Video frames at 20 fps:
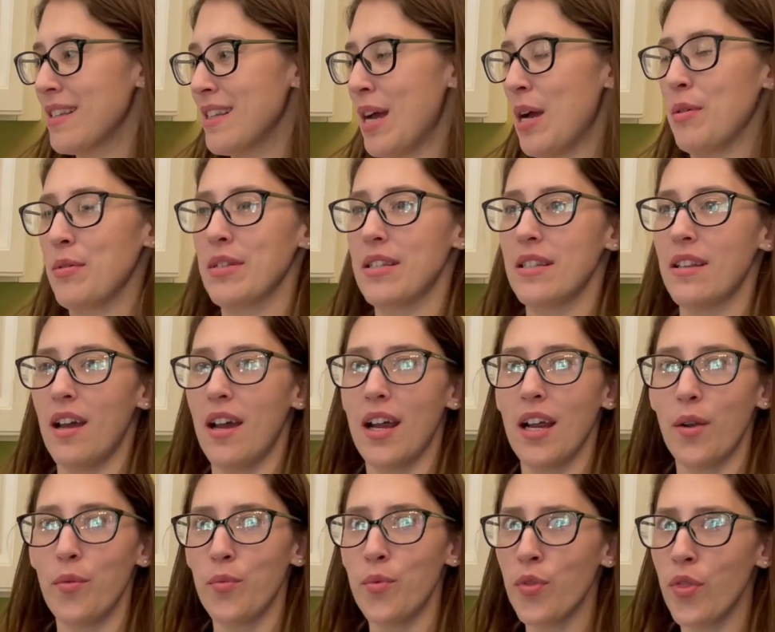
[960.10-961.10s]
I was
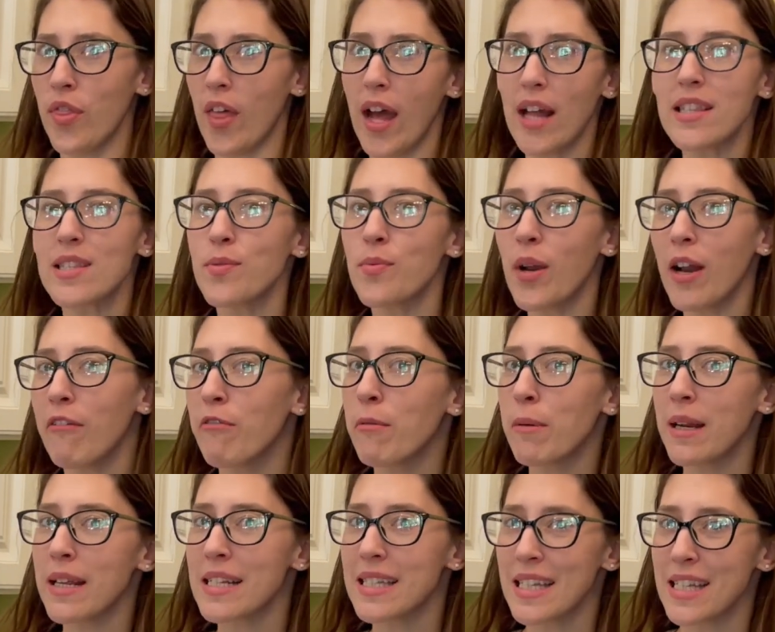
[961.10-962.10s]
like, well, that's what
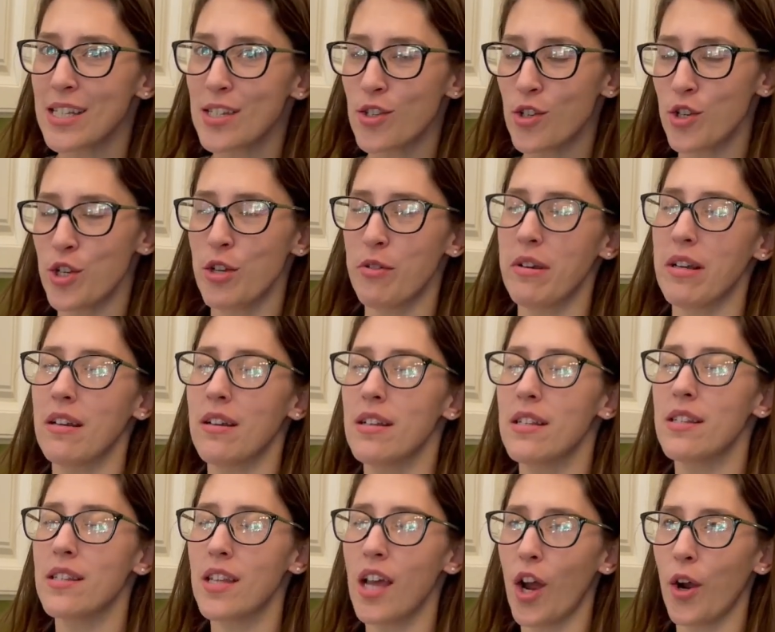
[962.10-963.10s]
everybody says they're doing.
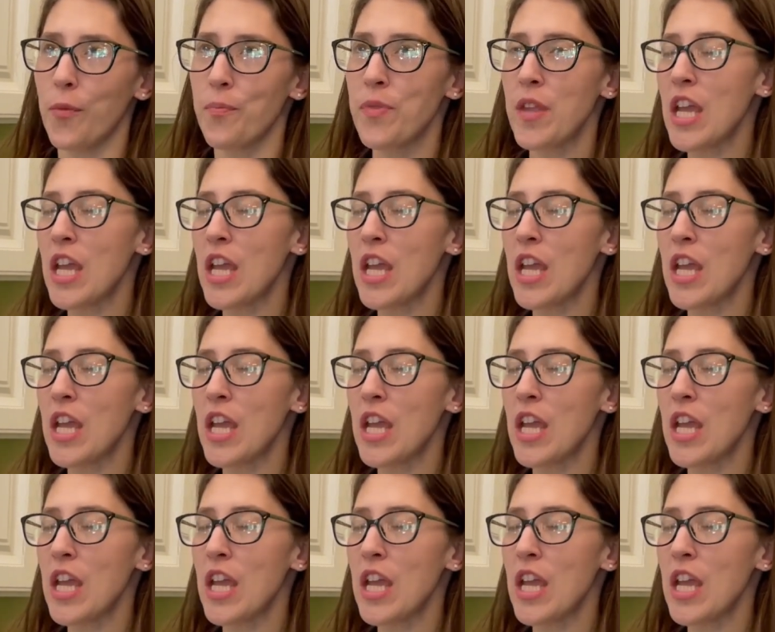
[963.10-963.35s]
So